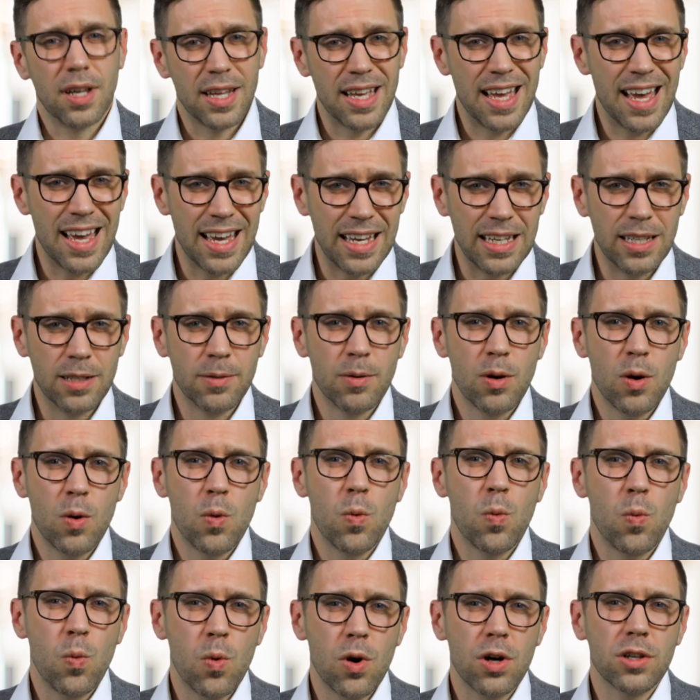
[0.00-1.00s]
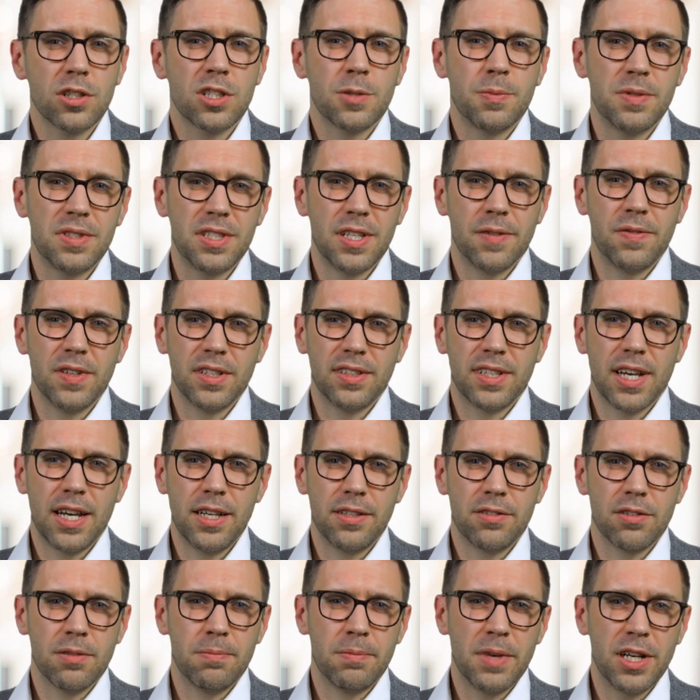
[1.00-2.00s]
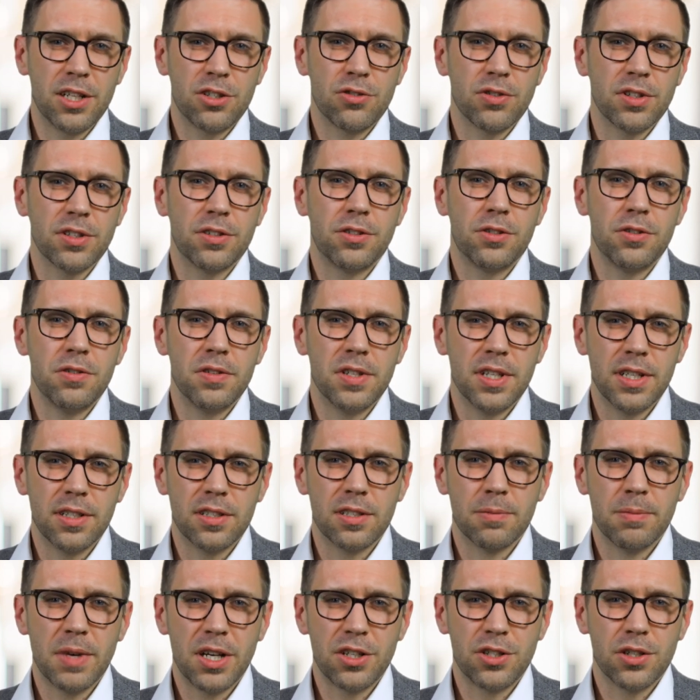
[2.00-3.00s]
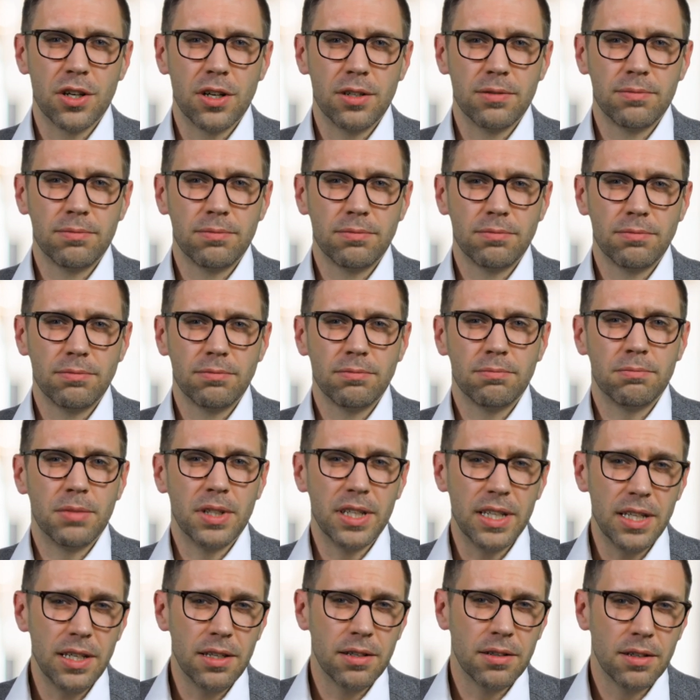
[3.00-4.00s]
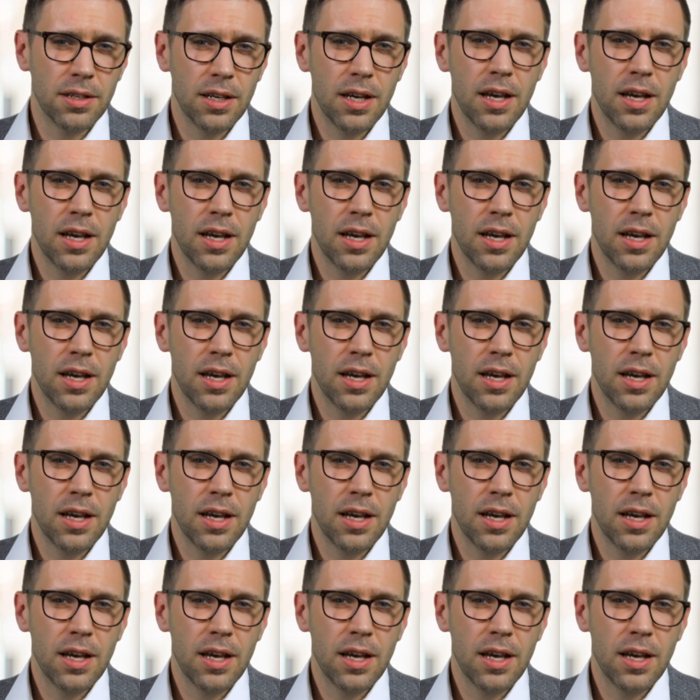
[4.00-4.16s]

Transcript: like A, what specific data and metrics do you need to measure? B,